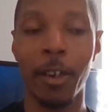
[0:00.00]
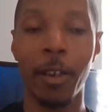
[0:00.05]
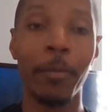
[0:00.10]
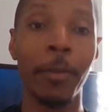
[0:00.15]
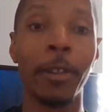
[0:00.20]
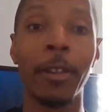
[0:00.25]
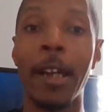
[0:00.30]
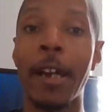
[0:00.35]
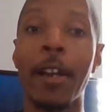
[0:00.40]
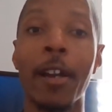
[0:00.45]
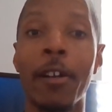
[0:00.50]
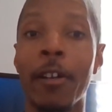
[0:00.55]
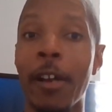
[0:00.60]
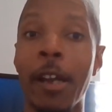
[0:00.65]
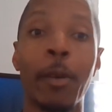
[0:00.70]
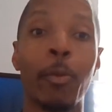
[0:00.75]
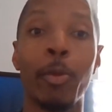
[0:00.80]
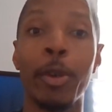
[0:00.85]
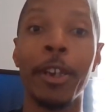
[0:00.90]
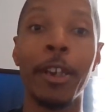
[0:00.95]
I'd be like, all
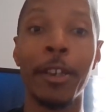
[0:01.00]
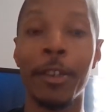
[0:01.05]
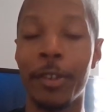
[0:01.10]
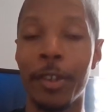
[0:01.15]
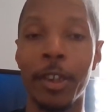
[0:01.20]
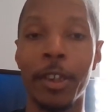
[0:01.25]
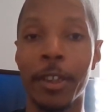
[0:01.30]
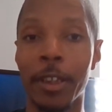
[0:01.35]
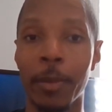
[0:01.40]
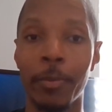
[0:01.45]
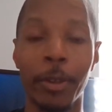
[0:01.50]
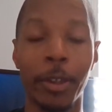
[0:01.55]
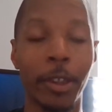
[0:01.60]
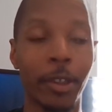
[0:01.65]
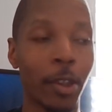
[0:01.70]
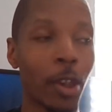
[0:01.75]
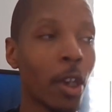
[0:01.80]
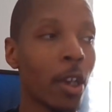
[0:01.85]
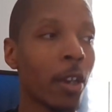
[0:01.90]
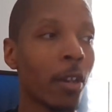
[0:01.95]
right, we didn't see this coming.
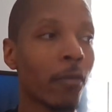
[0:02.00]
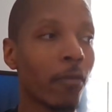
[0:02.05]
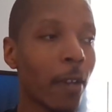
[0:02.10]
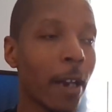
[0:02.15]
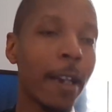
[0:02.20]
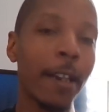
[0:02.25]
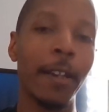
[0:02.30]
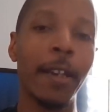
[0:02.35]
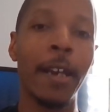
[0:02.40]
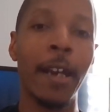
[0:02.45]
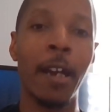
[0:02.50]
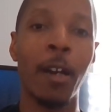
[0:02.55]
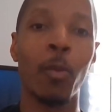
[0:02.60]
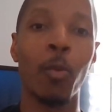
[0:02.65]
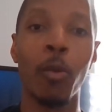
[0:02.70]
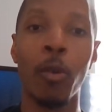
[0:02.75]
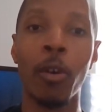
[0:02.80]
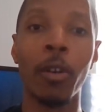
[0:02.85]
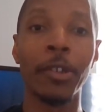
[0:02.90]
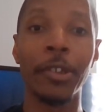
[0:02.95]
Because right now,
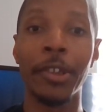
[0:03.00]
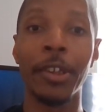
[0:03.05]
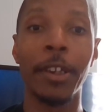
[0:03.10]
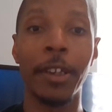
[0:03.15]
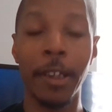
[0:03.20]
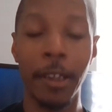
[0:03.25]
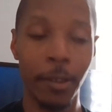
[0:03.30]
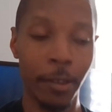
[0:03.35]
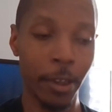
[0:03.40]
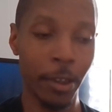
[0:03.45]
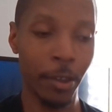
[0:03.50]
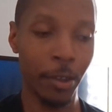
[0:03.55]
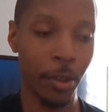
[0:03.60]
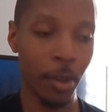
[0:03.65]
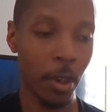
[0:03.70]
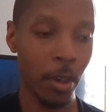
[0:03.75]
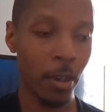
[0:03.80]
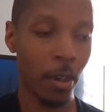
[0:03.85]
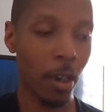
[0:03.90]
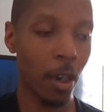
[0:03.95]
Wall Street is
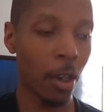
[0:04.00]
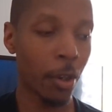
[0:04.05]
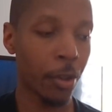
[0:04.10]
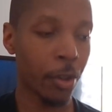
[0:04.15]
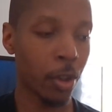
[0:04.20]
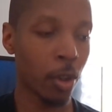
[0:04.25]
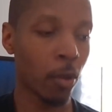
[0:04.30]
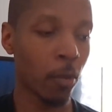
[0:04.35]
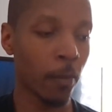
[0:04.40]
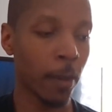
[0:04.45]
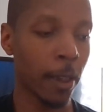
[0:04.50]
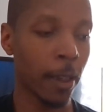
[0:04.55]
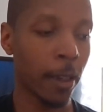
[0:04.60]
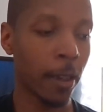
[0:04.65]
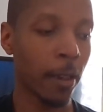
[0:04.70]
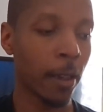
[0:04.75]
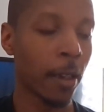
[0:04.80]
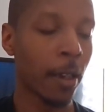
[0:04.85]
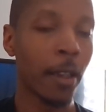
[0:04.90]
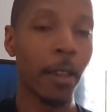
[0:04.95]
just
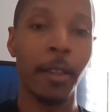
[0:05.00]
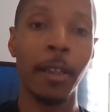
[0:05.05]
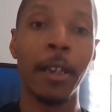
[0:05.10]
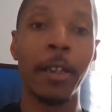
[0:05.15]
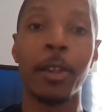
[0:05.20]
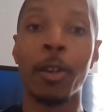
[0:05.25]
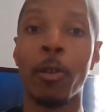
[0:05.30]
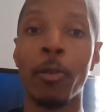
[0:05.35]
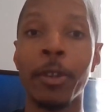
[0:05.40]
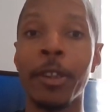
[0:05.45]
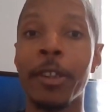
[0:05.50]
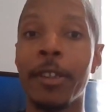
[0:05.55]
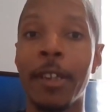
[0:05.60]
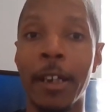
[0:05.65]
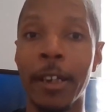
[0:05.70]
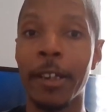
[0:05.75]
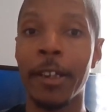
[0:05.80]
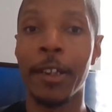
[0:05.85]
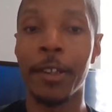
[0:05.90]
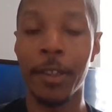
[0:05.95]
assuming that Tony's
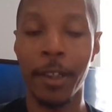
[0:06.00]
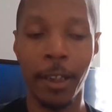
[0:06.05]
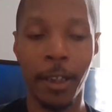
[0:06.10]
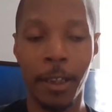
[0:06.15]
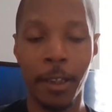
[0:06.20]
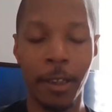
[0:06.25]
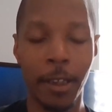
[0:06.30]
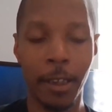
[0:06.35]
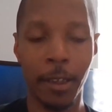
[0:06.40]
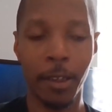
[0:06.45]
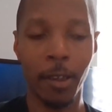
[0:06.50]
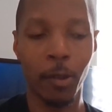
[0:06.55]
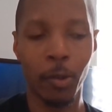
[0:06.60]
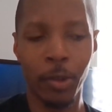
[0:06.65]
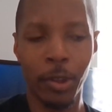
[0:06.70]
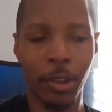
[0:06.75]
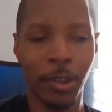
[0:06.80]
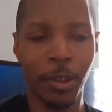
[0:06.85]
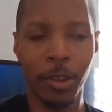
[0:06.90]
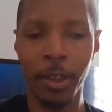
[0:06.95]
not going to say anything.
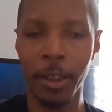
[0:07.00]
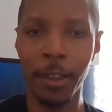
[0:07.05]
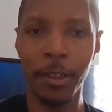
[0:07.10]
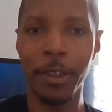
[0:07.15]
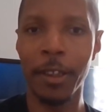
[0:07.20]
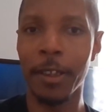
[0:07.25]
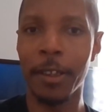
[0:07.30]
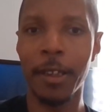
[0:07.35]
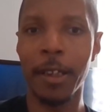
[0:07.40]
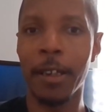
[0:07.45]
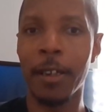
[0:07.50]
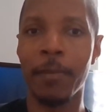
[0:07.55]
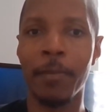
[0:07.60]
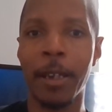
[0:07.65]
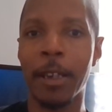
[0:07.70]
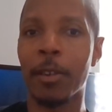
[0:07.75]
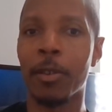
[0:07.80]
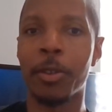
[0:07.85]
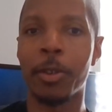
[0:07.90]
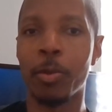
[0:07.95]
Tony's just going to sit there and
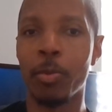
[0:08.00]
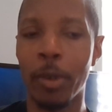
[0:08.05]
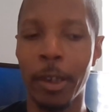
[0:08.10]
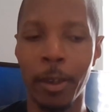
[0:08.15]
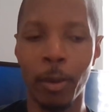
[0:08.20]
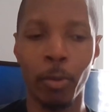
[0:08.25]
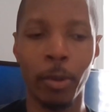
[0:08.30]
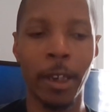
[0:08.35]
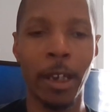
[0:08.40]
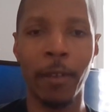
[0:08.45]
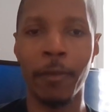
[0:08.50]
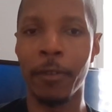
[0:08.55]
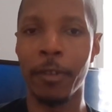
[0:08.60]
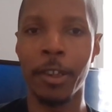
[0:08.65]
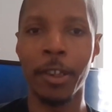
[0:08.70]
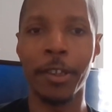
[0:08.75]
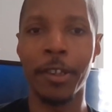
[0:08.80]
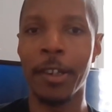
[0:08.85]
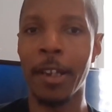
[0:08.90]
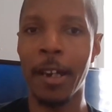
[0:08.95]
make her sweat or whatever,
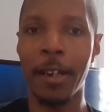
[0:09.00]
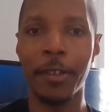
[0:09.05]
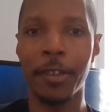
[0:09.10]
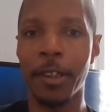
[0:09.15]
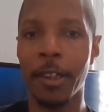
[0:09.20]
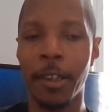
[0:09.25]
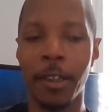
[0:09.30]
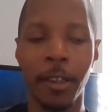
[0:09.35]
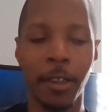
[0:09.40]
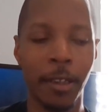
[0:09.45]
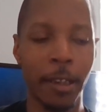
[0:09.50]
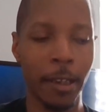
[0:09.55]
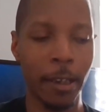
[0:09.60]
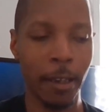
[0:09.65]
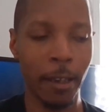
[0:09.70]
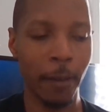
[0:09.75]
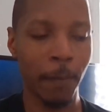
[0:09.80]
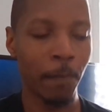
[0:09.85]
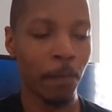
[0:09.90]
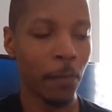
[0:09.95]
just not say
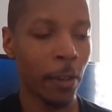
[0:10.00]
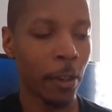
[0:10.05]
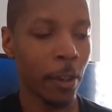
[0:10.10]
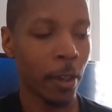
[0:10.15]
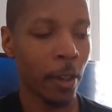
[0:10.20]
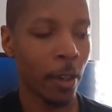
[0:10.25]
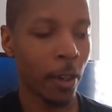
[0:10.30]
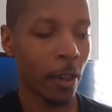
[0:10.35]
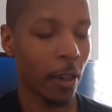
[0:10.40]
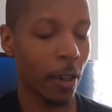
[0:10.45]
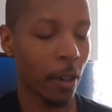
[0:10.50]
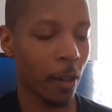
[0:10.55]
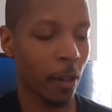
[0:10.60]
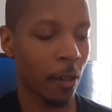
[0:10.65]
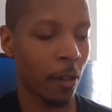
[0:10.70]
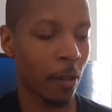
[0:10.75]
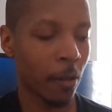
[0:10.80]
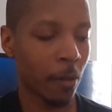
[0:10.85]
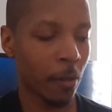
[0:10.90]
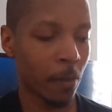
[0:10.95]
anything.
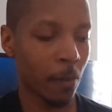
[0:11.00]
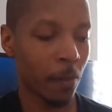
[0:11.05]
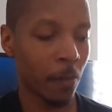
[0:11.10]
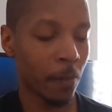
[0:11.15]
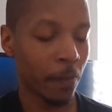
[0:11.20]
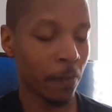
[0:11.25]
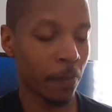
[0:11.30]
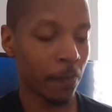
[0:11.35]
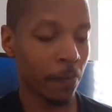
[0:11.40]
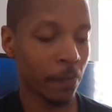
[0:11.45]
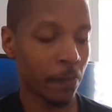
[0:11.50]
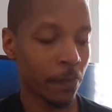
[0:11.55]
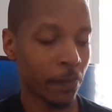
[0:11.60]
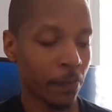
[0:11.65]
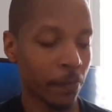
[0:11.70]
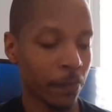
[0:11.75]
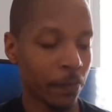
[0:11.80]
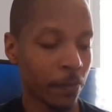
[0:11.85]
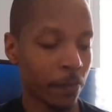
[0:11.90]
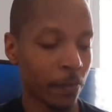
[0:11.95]
Um,
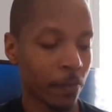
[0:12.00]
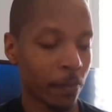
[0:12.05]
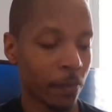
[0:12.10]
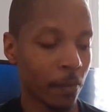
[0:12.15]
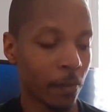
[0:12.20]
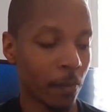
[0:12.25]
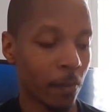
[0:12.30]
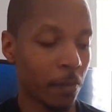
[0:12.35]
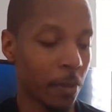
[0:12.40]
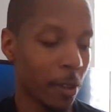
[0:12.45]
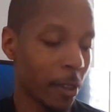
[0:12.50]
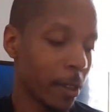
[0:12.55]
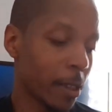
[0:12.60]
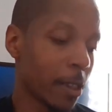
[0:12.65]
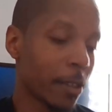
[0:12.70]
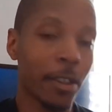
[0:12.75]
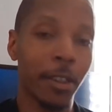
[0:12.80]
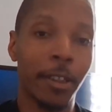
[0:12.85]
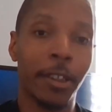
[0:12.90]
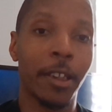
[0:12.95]
but
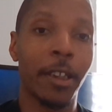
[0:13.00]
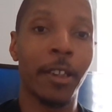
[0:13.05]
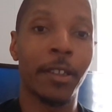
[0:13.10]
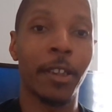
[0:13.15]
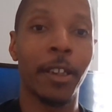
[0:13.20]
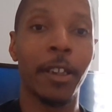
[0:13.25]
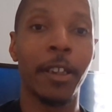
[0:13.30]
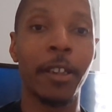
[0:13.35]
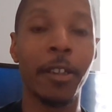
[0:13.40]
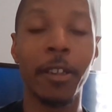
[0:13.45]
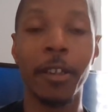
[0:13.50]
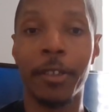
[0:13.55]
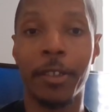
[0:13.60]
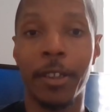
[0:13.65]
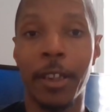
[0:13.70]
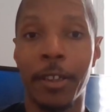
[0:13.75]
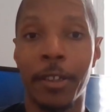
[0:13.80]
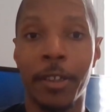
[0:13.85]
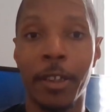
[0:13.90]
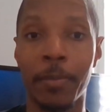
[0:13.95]
there's a chance that he could
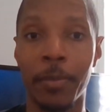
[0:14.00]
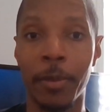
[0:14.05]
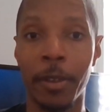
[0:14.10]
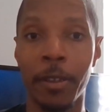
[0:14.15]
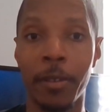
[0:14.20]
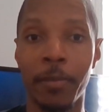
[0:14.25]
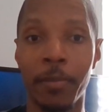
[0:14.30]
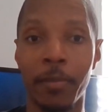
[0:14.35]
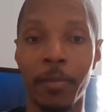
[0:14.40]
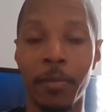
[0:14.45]
say something.